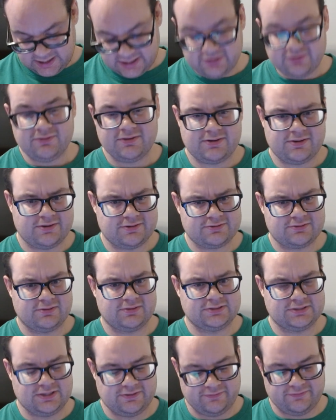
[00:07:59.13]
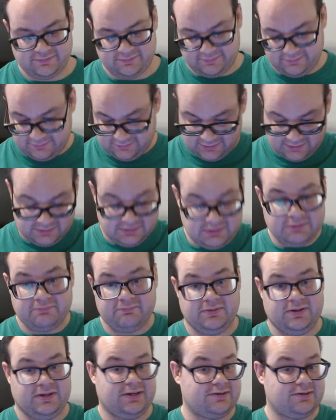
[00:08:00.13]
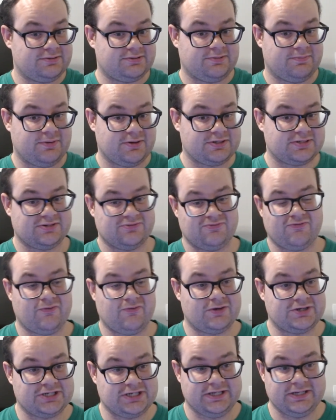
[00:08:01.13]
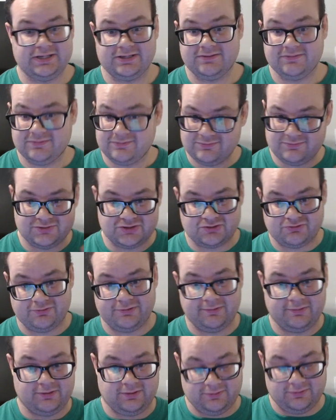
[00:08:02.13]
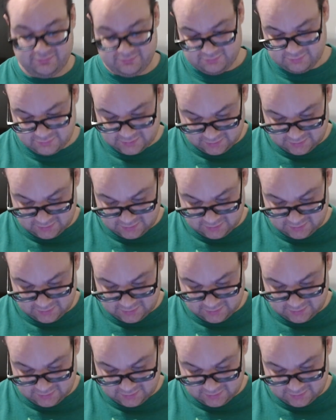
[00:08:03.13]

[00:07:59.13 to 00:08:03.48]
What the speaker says: I do like her sort of stuff, and but her as a person for what she did, screw her.